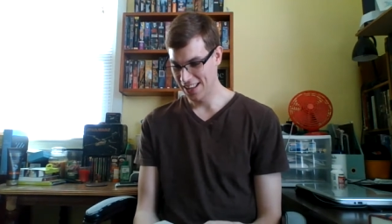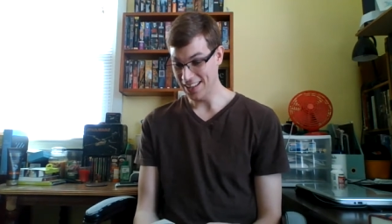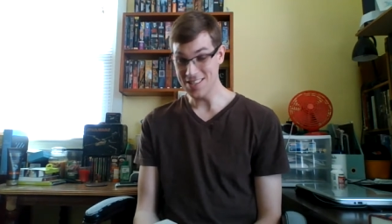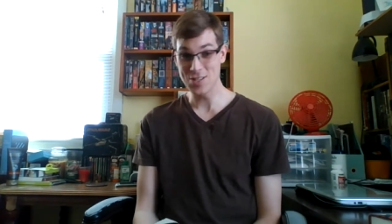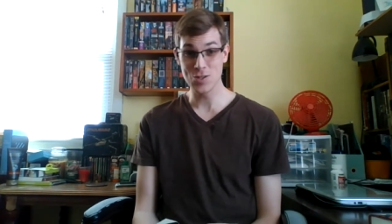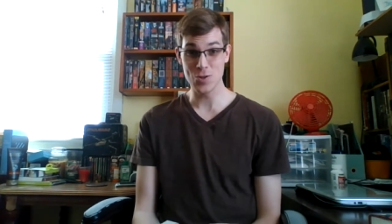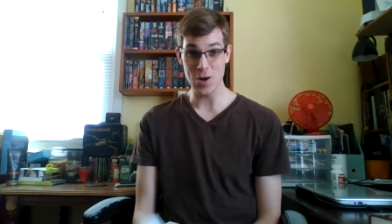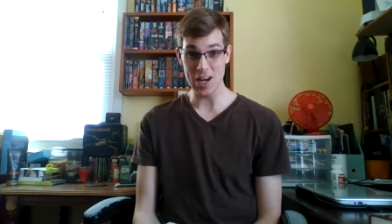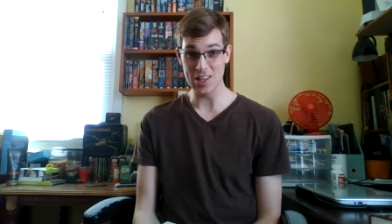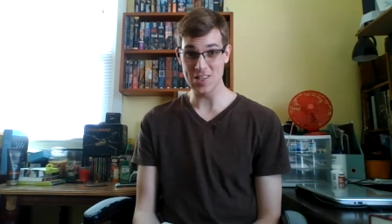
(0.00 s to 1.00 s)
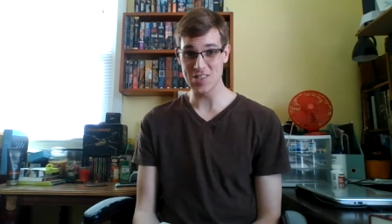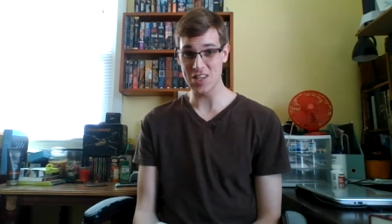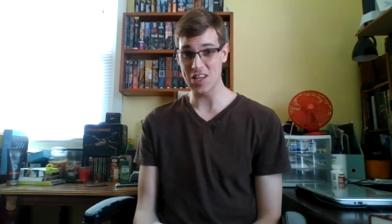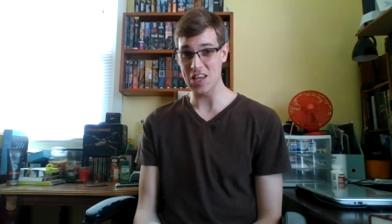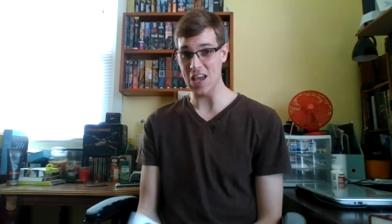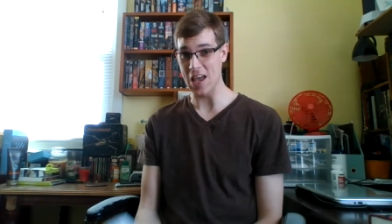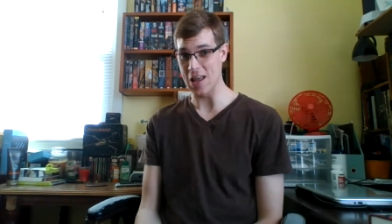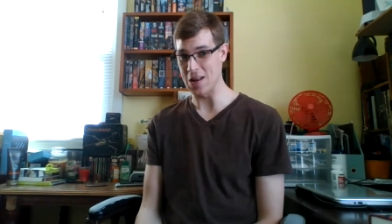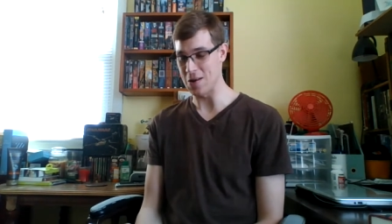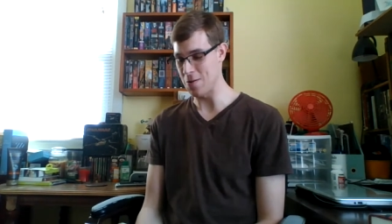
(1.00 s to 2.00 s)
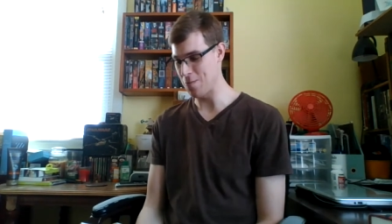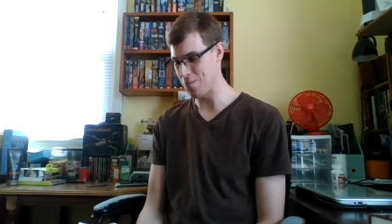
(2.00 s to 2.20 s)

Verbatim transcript: Let's try this again.